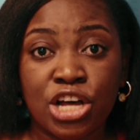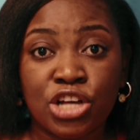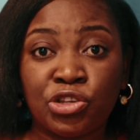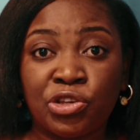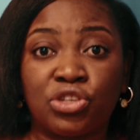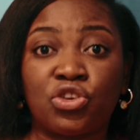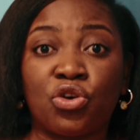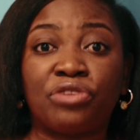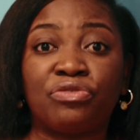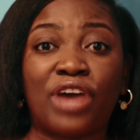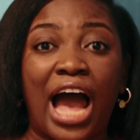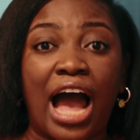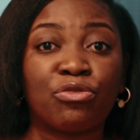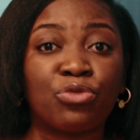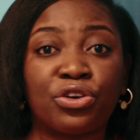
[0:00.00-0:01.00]
So if
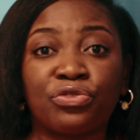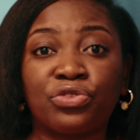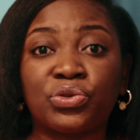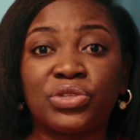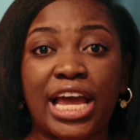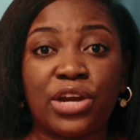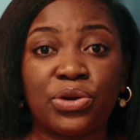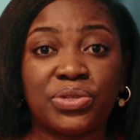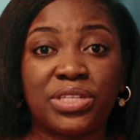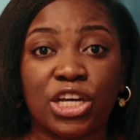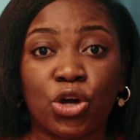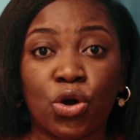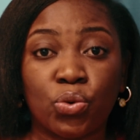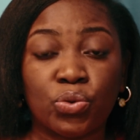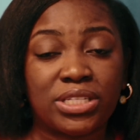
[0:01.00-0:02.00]
you have one of those
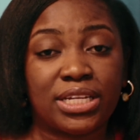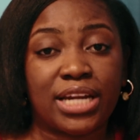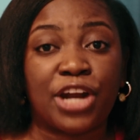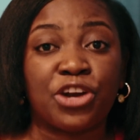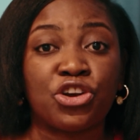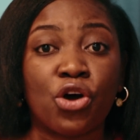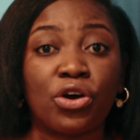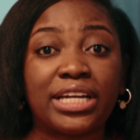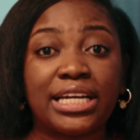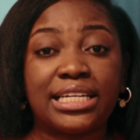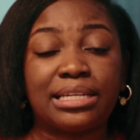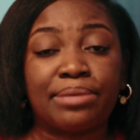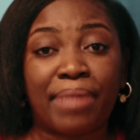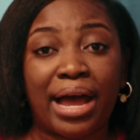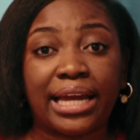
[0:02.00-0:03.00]
NOC codes that are not
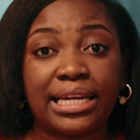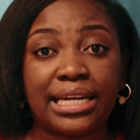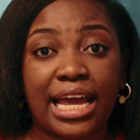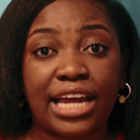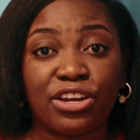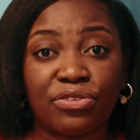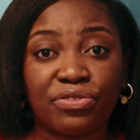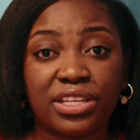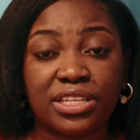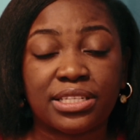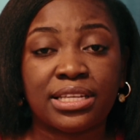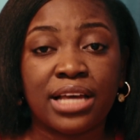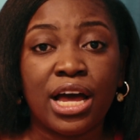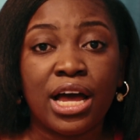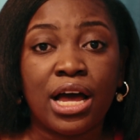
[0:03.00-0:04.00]
in demand in any of
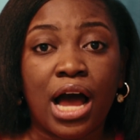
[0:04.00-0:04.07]
these